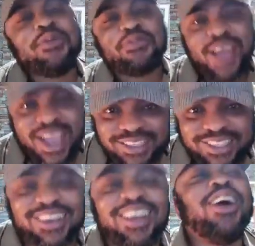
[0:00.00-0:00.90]

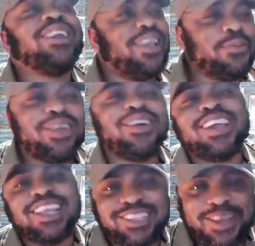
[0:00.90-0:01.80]
fighting. Okay, bring
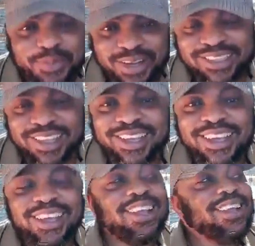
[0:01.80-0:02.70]
other Senate president.
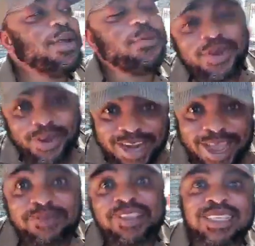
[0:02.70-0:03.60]
They'll bring other
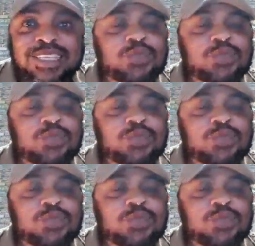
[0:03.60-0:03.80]
after 6